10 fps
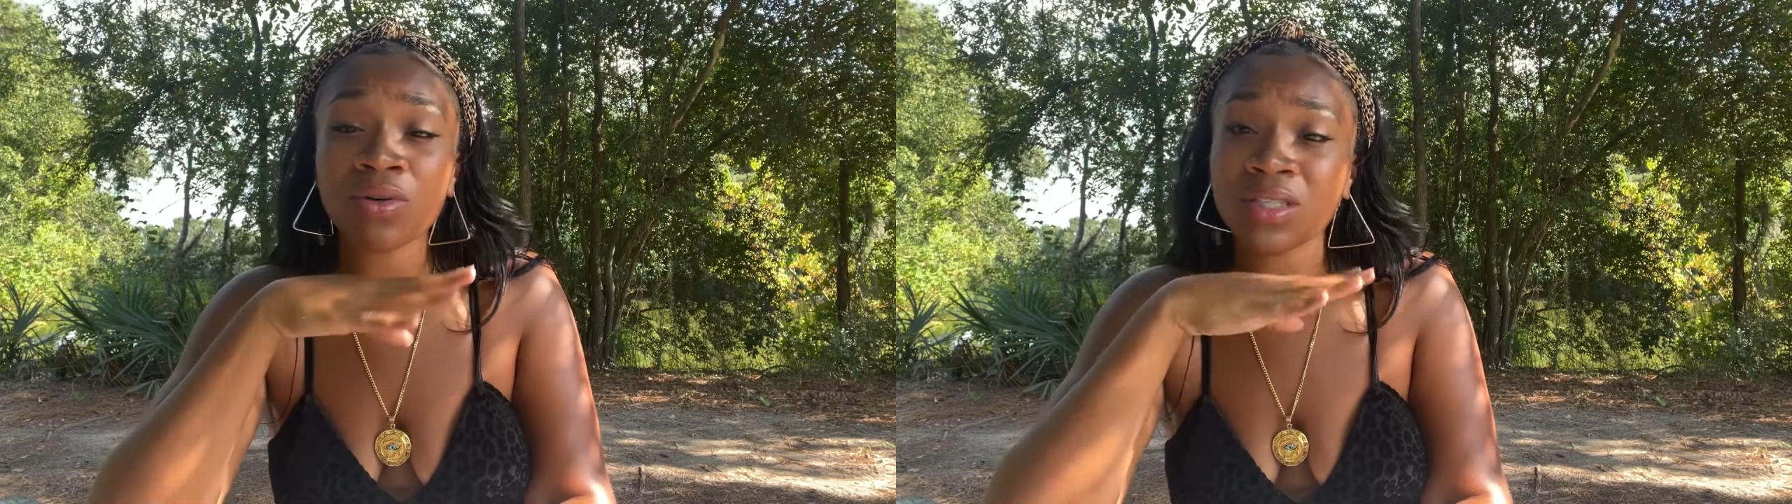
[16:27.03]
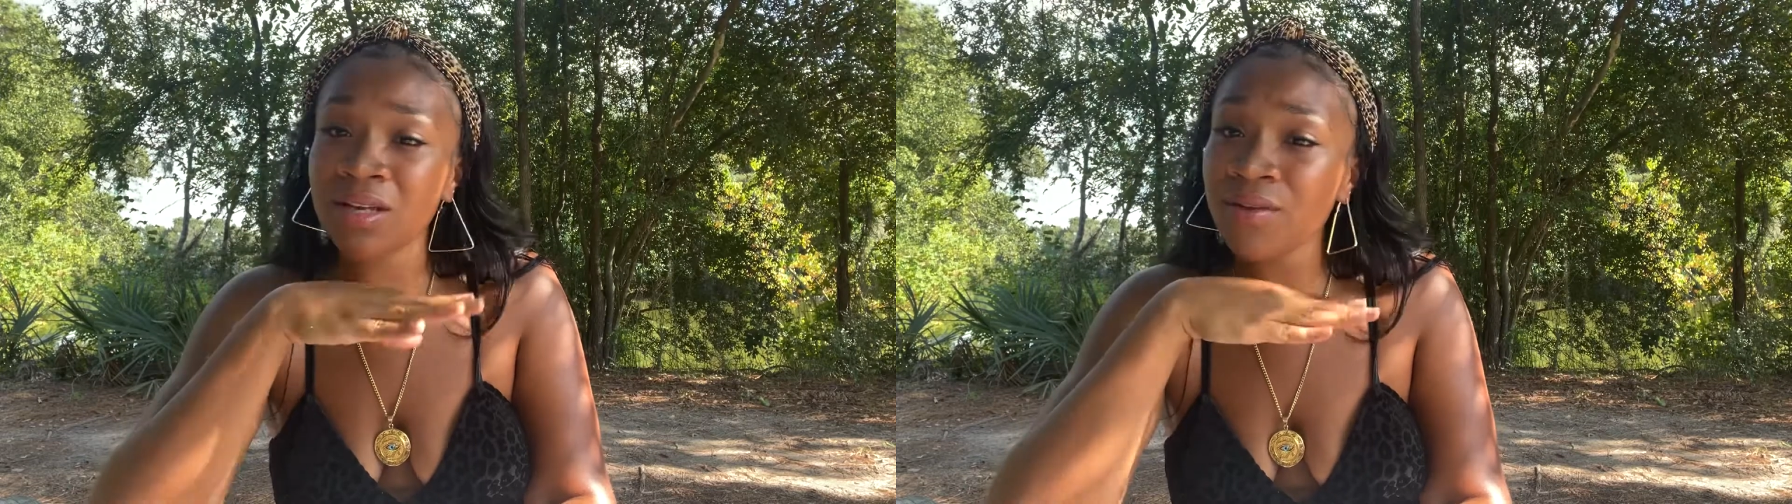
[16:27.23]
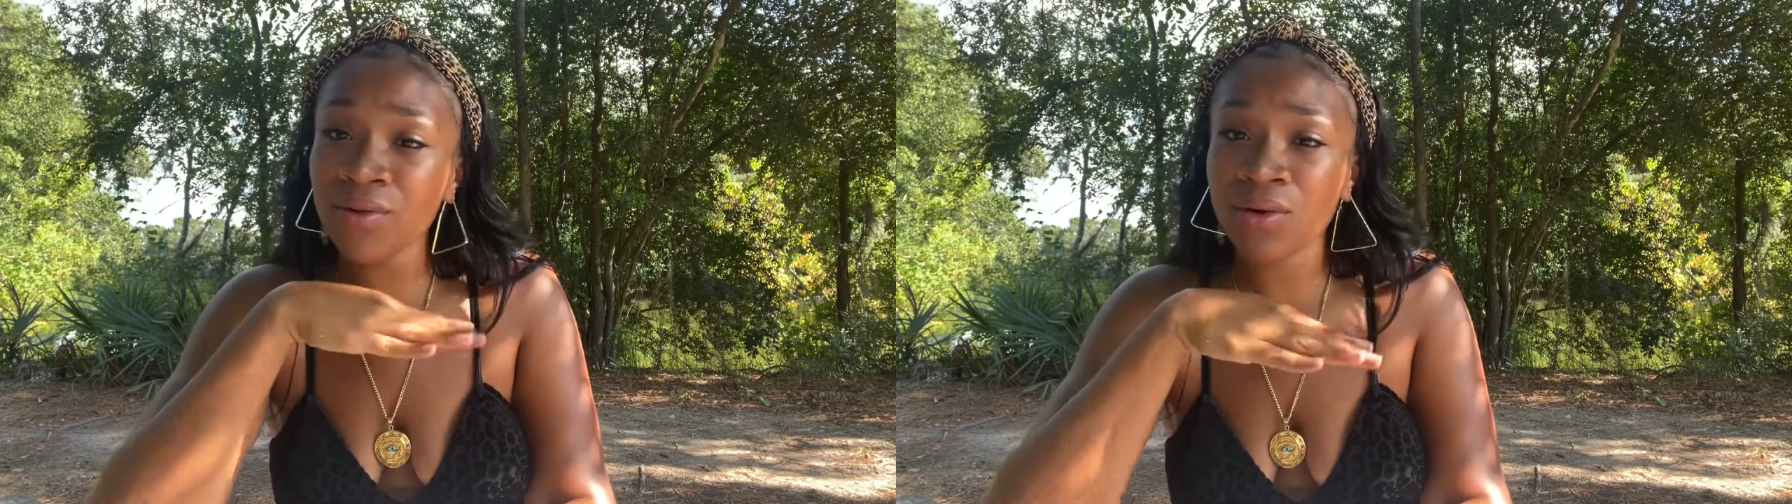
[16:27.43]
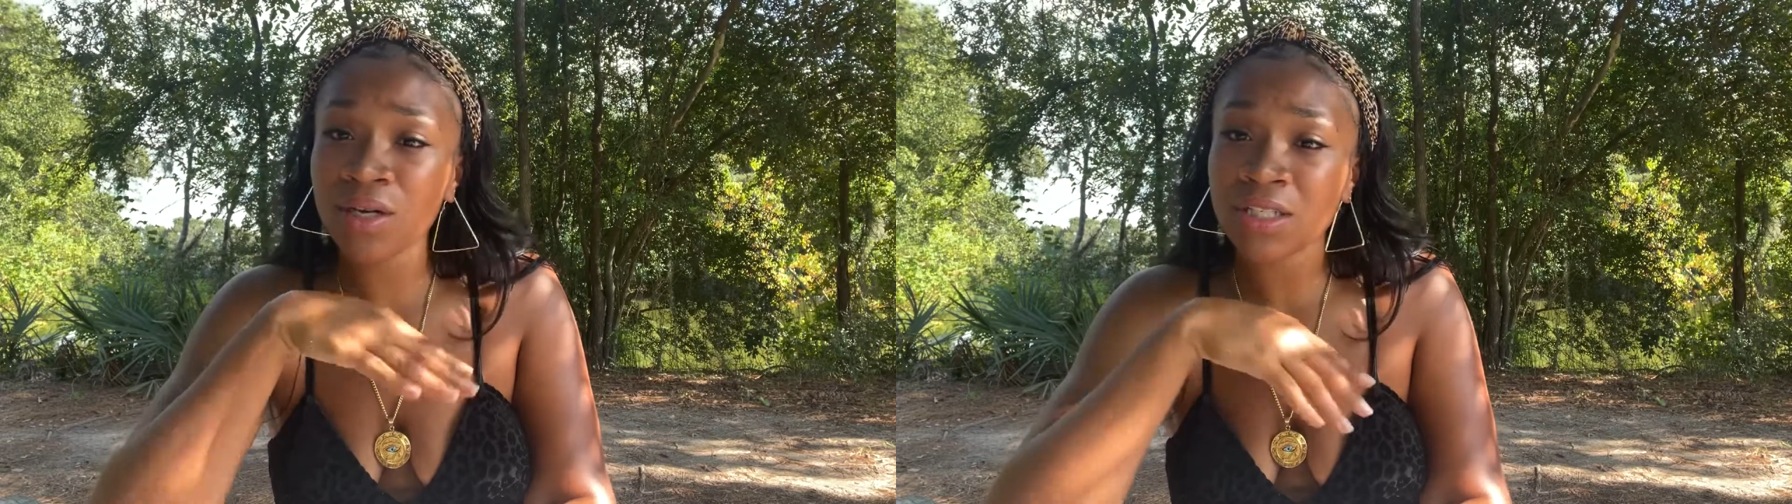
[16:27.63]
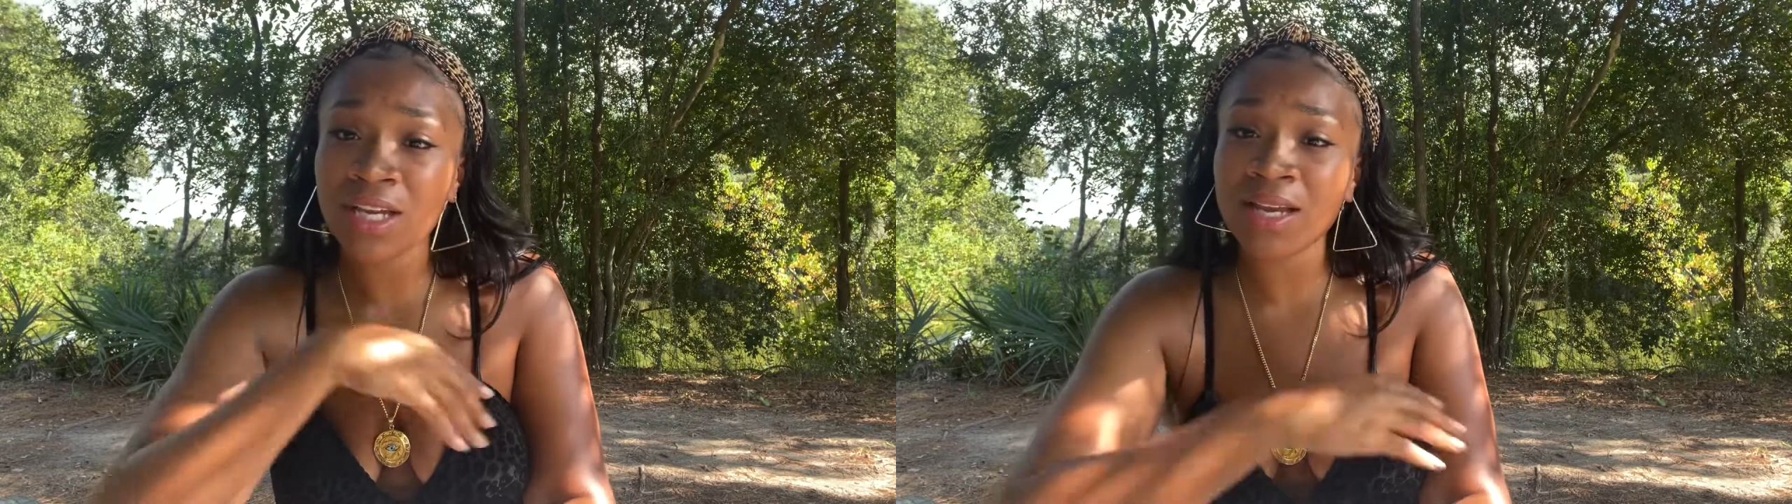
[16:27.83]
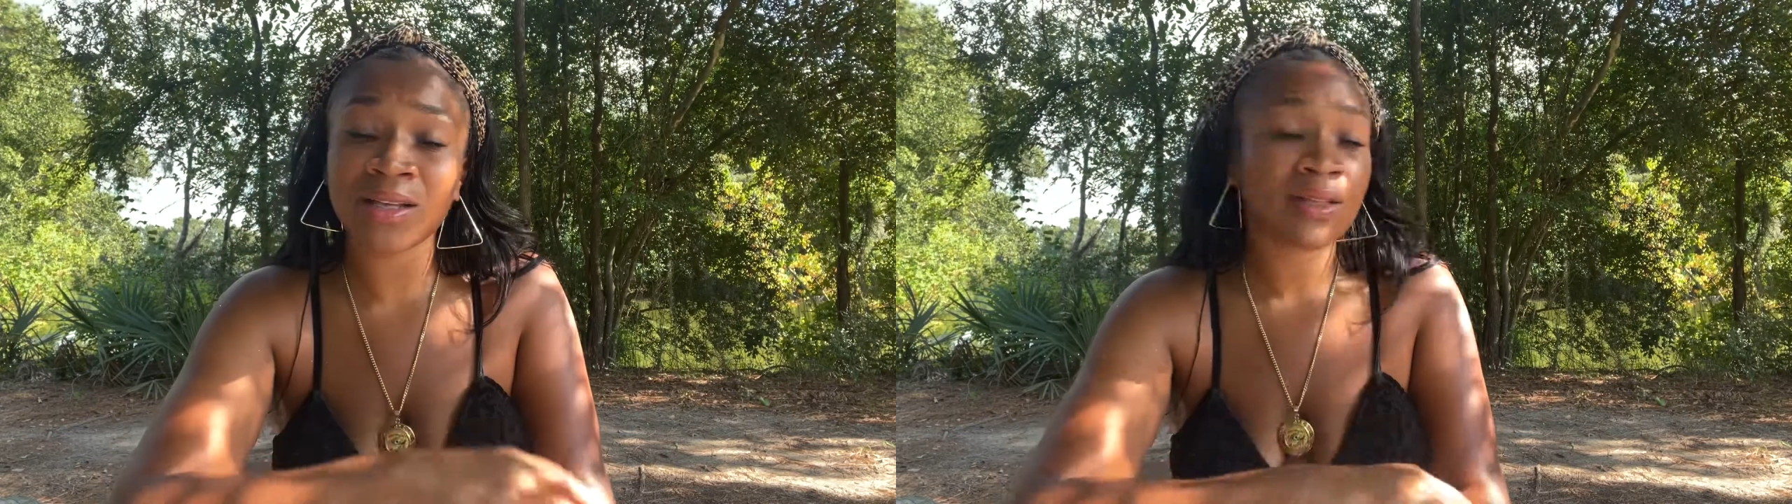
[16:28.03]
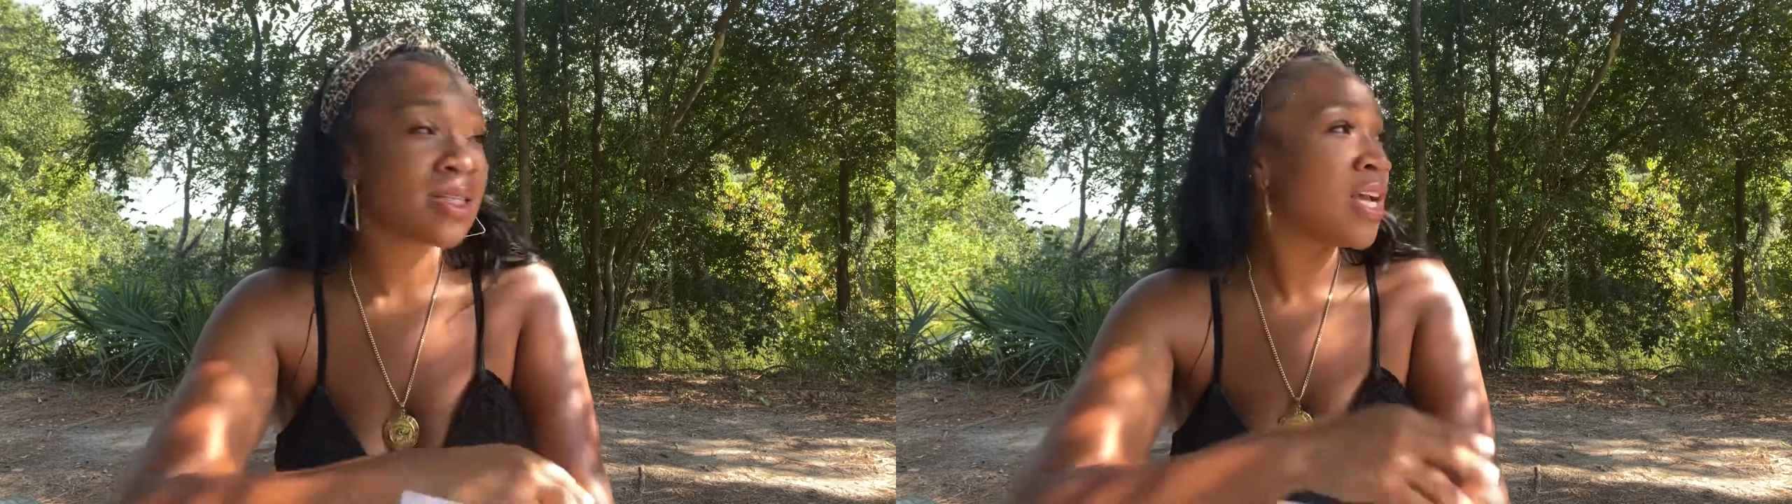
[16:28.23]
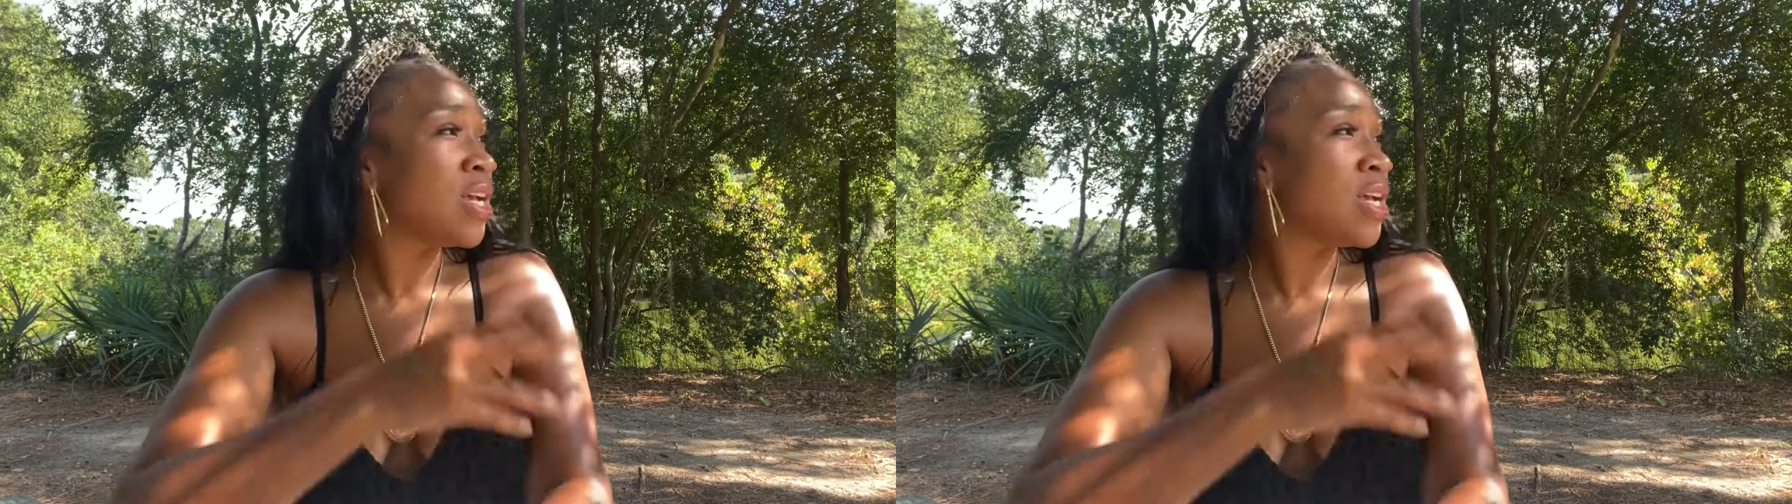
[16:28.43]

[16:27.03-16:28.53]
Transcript: it's never going to change.